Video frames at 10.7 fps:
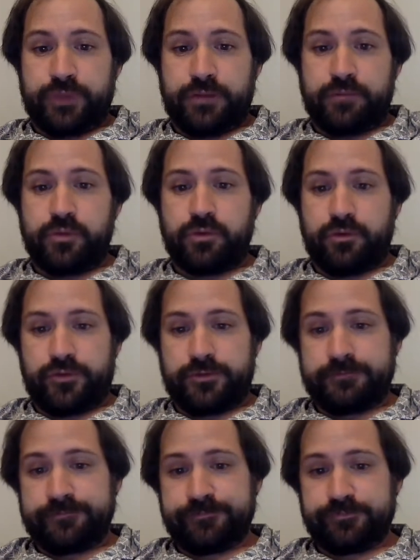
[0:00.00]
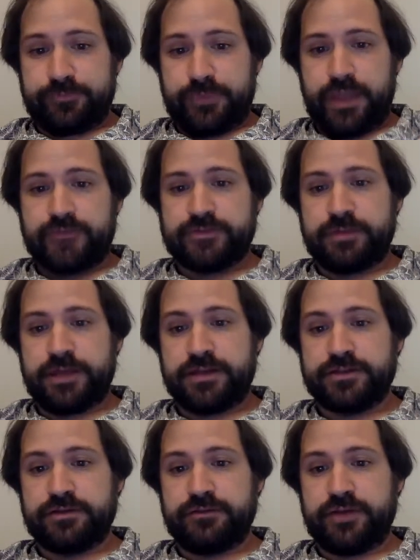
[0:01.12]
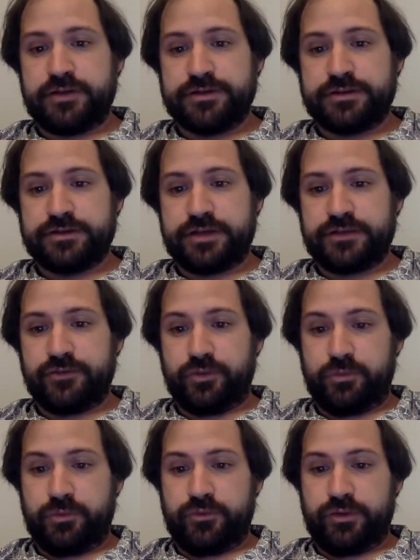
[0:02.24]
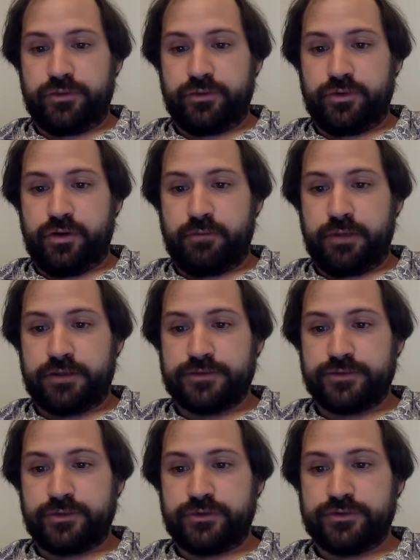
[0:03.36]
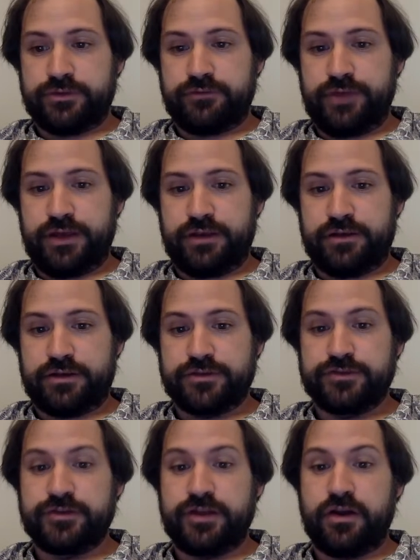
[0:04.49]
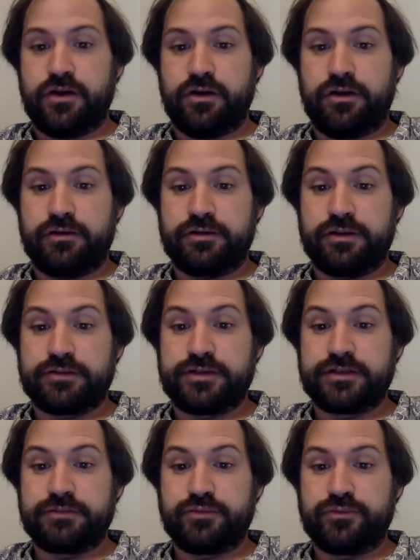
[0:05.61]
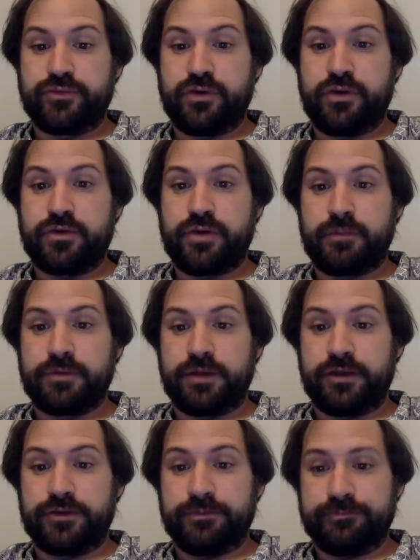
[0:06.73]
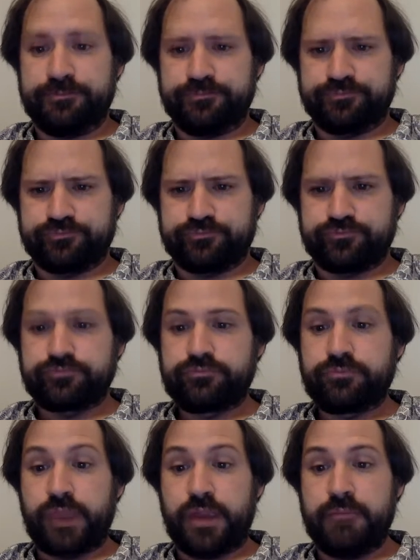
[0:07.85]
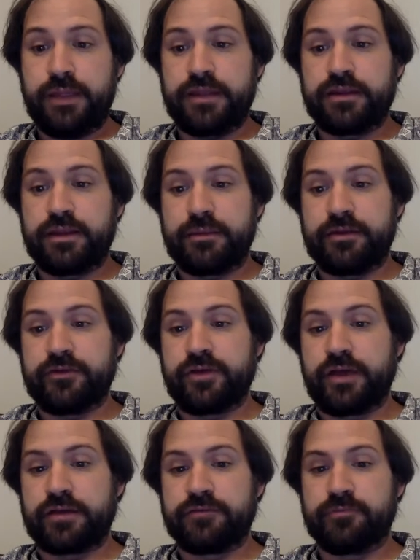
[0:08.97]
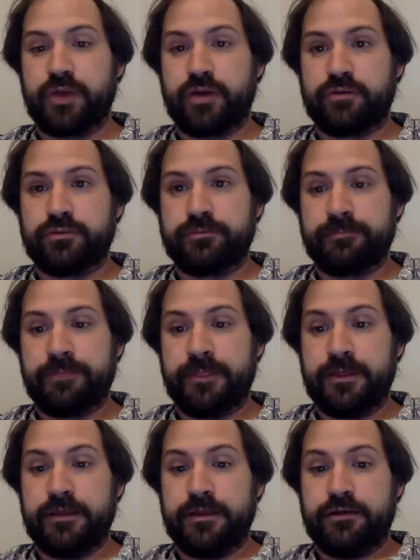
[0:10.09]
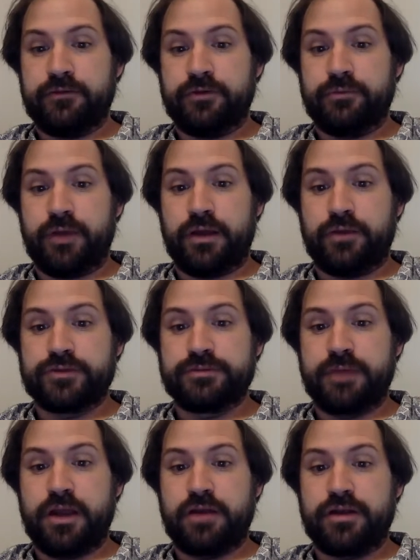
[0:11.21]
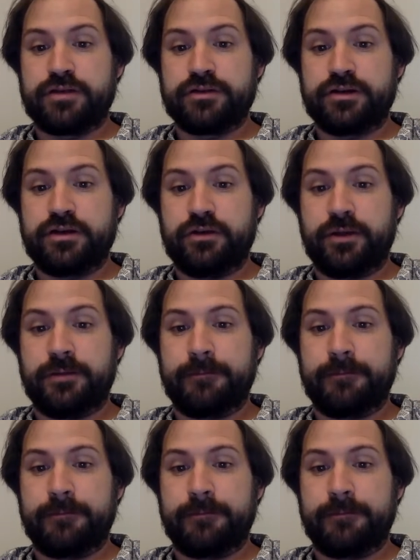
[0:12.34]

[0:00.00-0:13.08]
Moreover, Amphisbaenians are very successful in moving through compact soils, invading niches that are inaccessible for other reptiles, making them an attractive model for bio-inspired engineering.